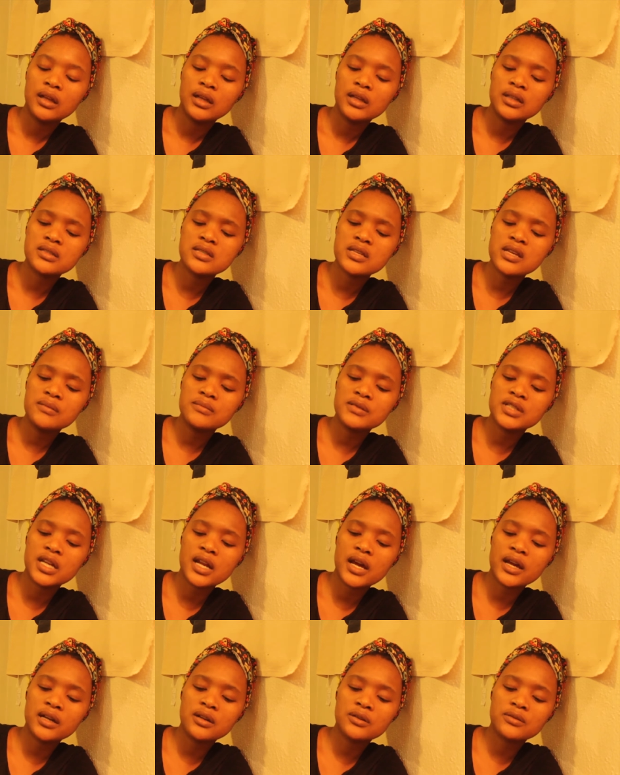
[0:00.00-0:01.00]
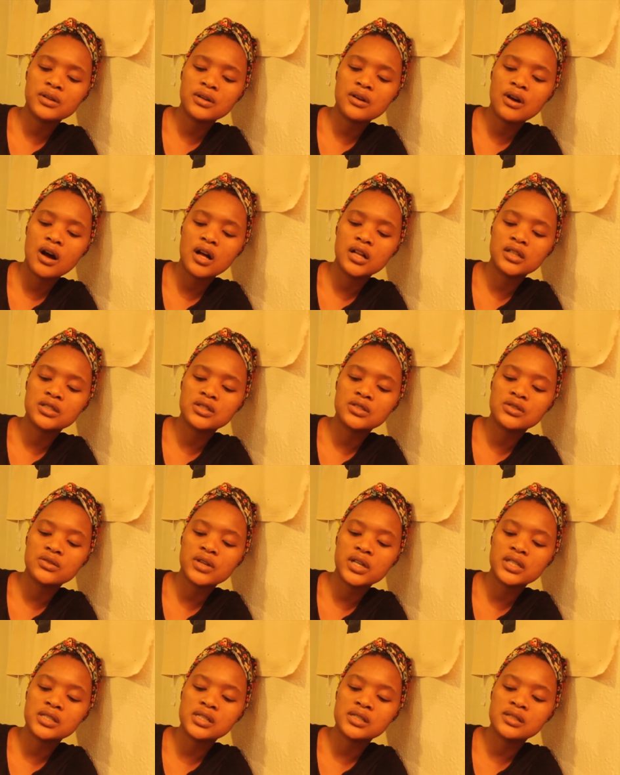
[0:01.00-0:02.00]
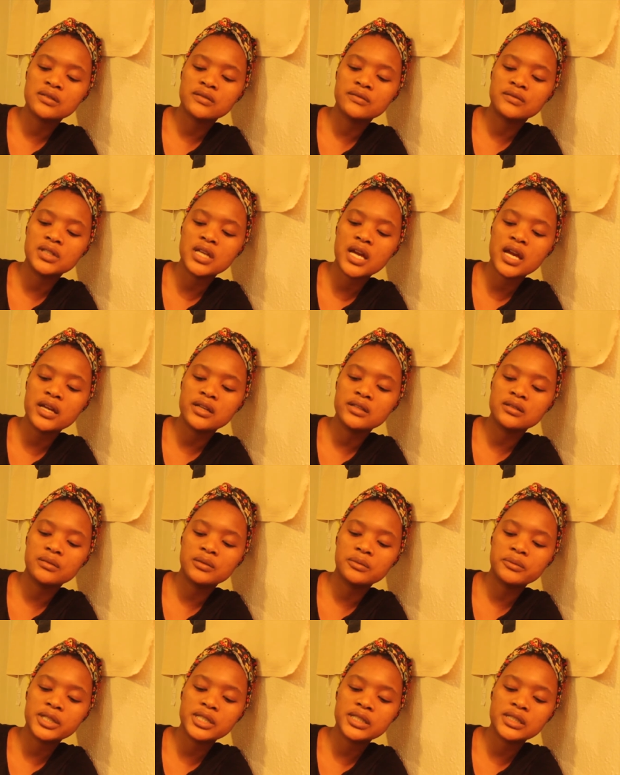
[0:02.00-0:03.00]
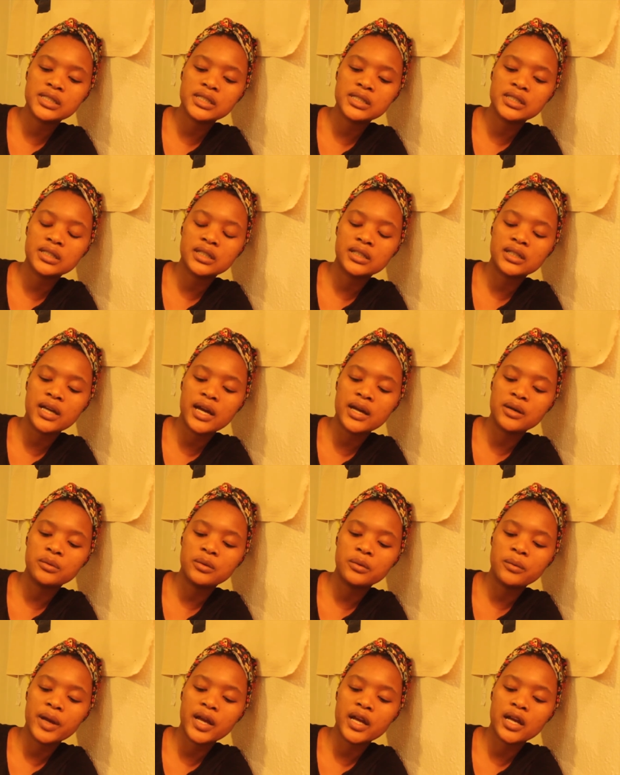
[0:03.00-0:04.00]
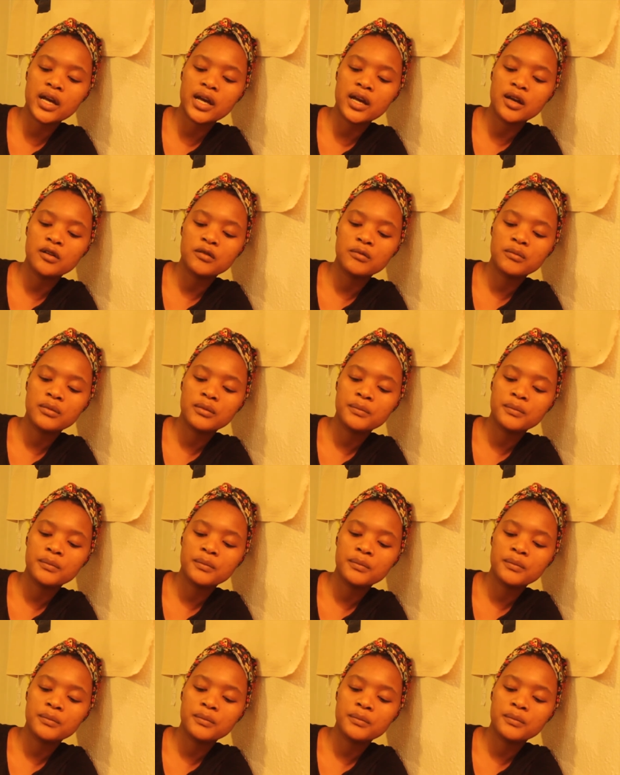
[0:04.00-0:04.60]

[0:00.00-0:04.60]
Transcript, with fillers: It seems that I can recall stretches of days when my sister and I would wake up,